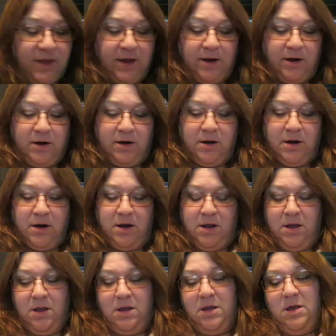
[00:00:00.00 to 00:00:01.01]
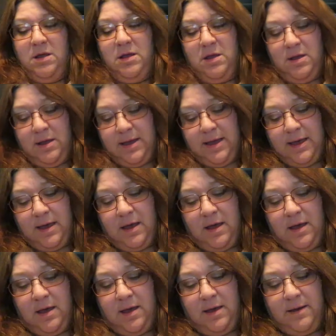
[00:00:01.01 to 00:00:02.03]
their
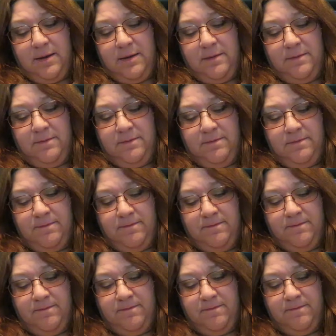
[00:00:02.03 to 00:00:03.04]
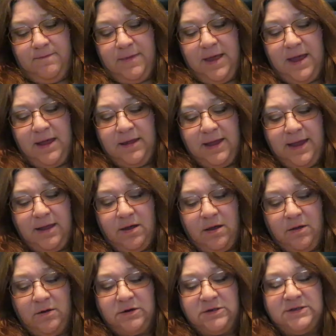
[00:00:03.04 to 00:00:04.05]
uh, LA
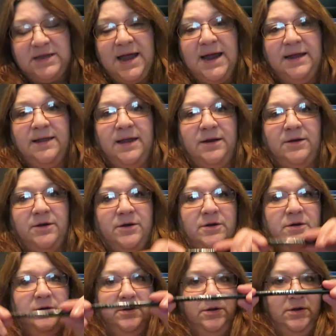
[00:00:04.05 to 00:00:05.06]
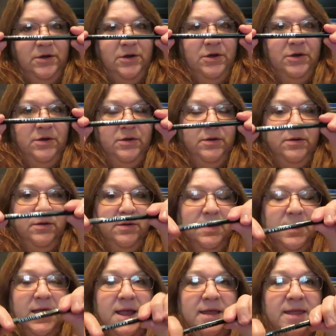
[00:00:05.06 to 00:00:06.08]
Colors eyeliner.
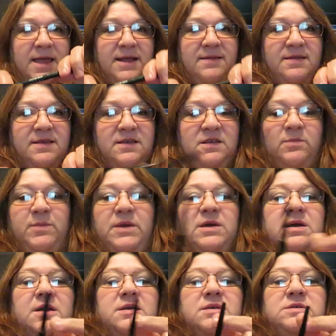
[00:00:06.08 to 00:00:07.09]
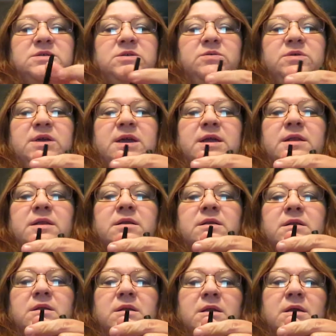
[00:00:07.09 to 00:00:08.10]
I like this because you can
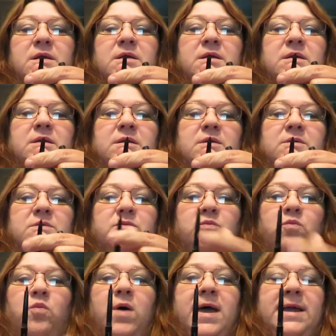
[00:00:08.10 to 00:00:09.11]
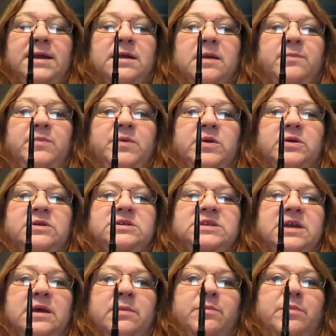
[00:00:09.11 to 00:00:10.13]
wind up your
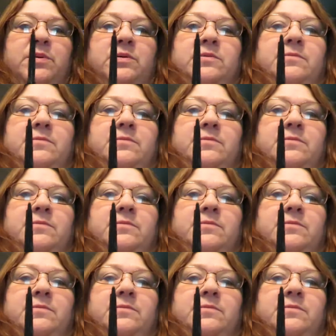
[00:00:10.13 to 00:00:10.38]
tip.